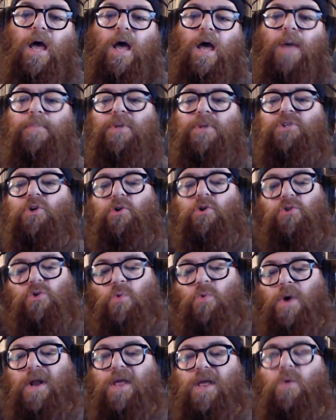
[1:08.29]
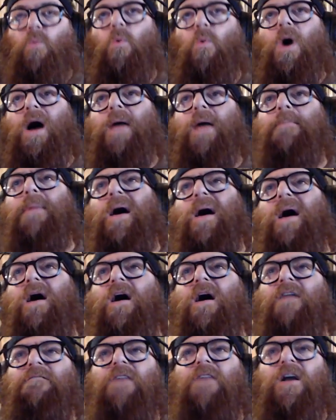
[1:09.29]
Episode 20, Why
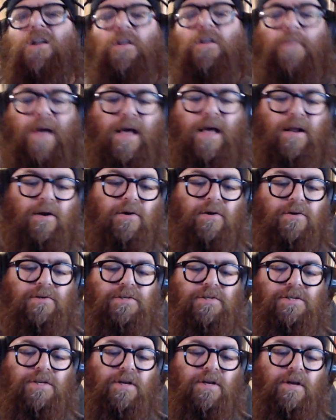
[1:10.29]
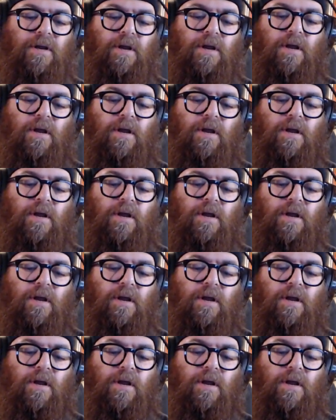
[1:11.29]
Vinyl Matters.